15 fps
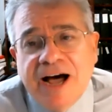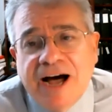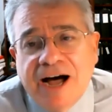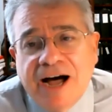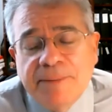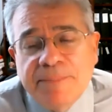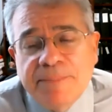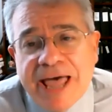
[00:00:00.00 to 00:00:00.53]

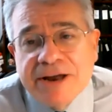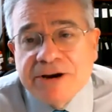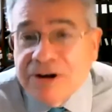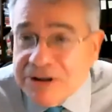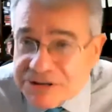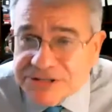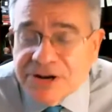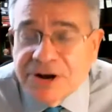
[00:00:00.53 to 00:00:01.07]
Um, and
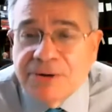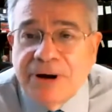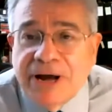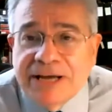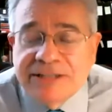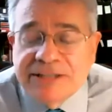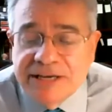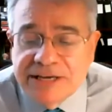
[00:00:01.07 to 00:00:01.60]
also,
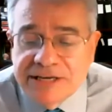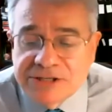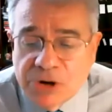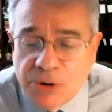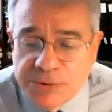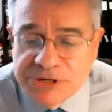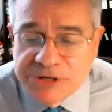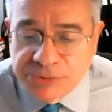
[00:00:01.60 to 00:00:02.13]
I think it's
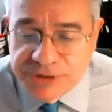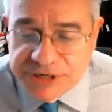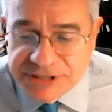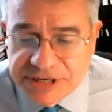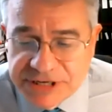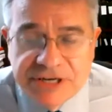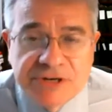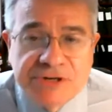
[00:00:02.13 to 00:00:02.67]
always
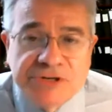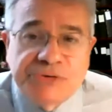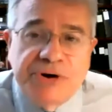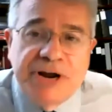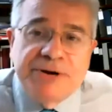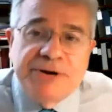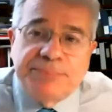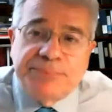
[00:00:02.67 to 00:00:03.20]
risky to
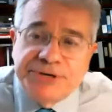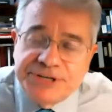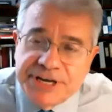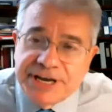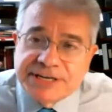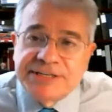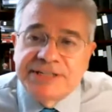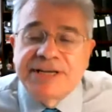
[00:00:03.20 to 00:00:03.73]
try to
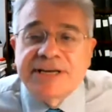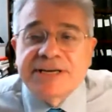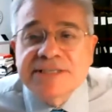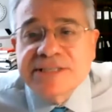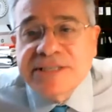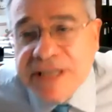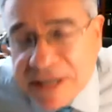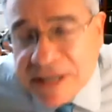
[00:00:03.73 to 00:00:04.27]
predict things,
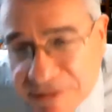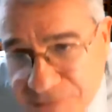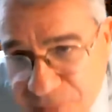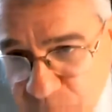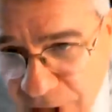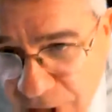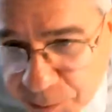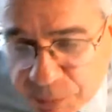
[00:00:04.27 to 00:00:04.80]
think of
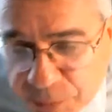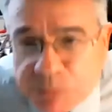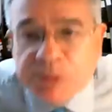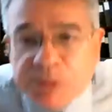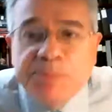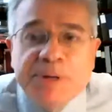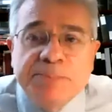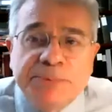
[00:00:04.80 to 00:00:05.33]
what we
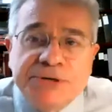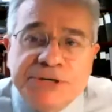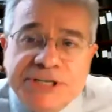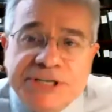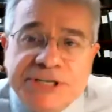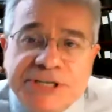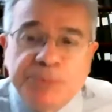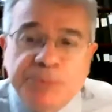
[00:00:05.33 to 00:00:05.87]
would be
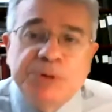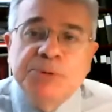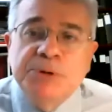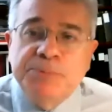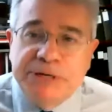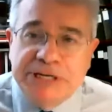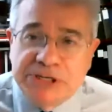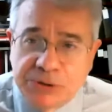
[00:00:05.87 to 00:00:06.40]
predicting we
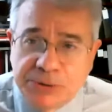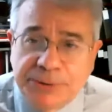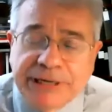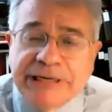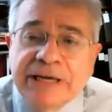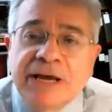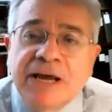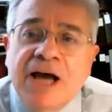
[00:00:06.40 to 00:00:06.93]
would be doing
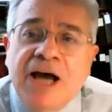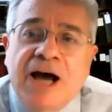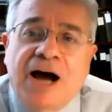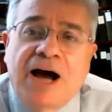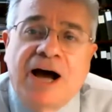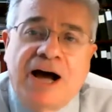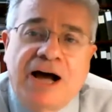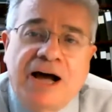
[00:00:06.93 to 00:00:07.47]

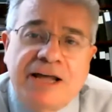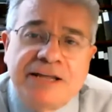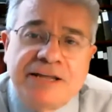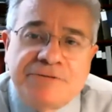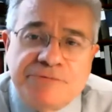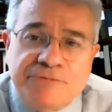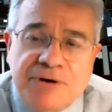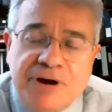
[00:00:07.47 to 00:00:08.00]
uh,
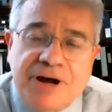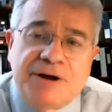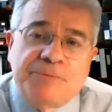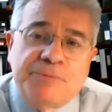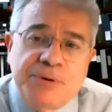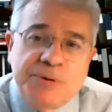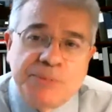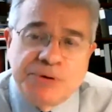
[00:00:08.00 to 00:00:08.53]
if uh,
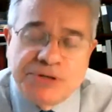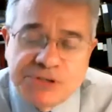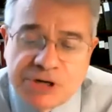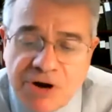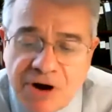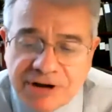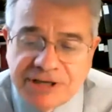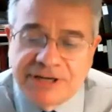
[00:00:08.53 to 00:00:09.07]
we were
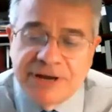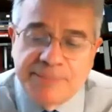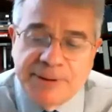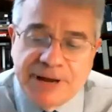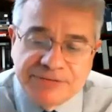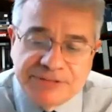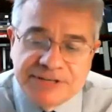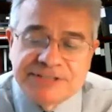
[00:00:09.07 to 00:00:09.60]
talking
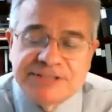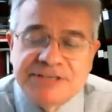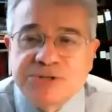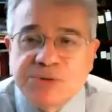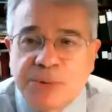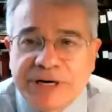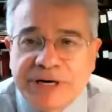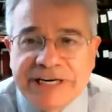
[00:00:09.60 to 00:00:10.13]
about this in
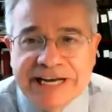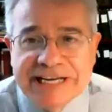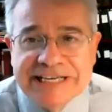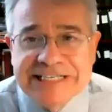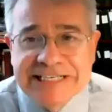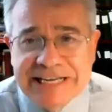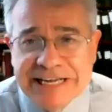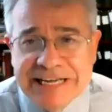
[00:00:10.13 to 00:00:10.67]

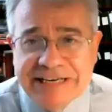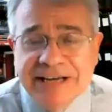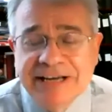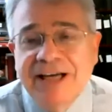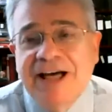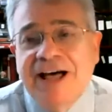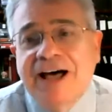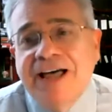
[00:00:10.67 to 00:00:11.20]
2019.
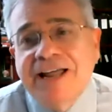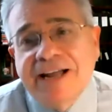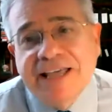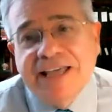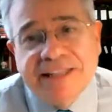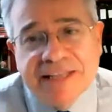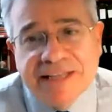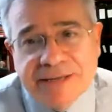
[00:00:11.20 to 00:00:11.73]
And
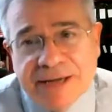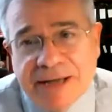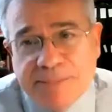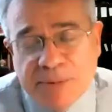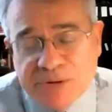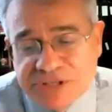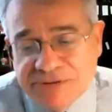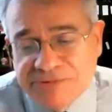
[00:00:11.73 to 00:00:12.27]
I think uh,
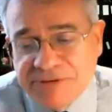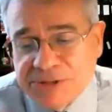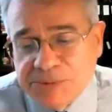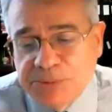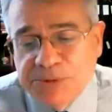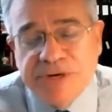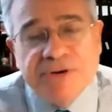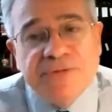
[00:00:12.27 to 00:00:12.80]
most of us
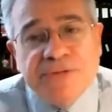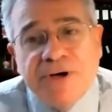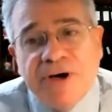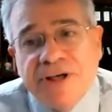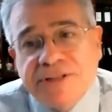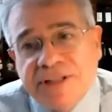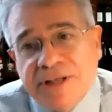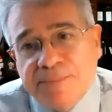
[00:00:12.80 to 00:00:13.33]
wouldn't have
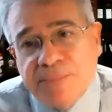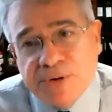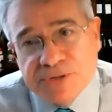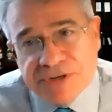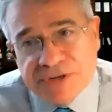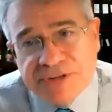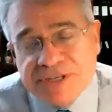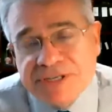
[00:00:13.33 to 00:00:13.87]
thought that most
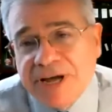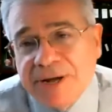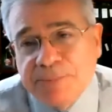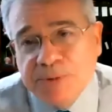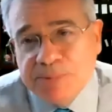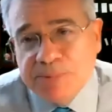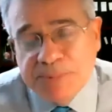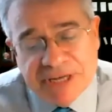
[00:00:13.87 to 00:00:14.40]
of the time
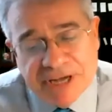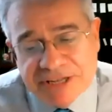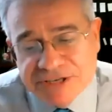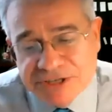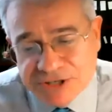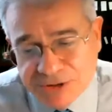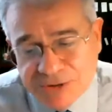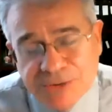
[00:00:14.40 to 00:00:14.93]
would be
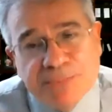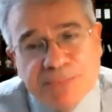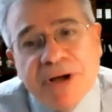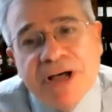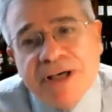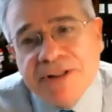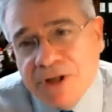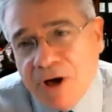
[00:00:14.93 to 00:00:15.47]
on Zoom
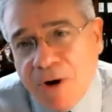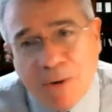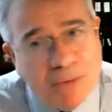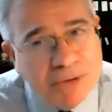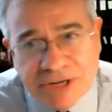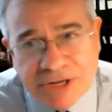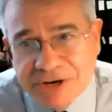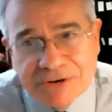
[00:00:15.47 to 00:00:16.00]
the whole
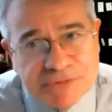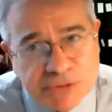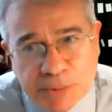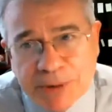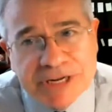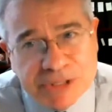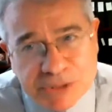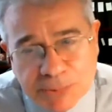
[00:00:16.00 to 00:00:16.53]
year of
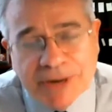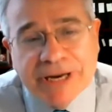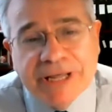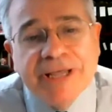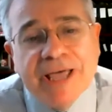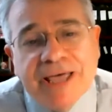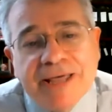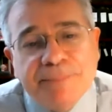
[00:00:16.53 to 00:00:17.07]

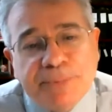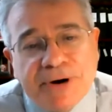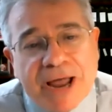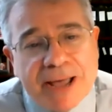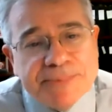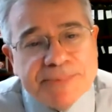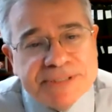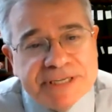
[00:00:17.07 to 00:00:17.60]
2020 and
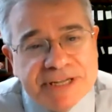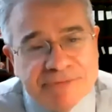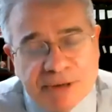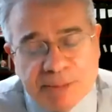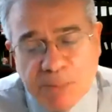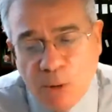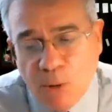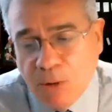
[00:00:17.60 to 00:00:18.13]
perhaps
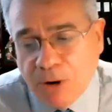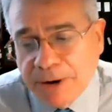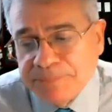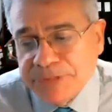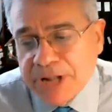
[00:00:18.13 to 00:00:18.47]
even more.